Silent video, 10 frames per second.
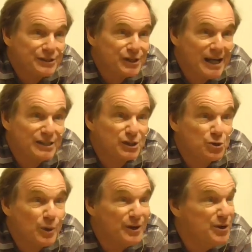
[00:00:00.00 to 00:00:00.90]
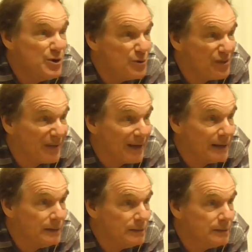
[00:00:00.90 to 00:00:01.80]
changed to a new
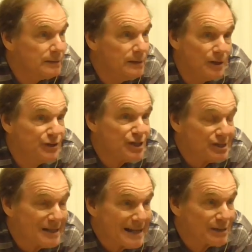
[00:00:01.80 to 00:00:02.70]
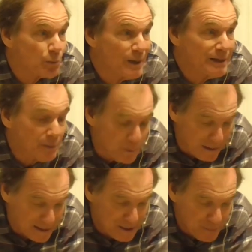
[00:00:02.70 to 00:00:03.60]
thing just last week that
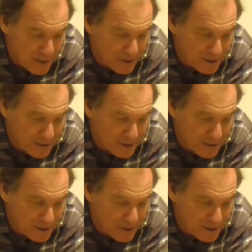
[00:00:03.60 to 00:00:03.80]
relates to my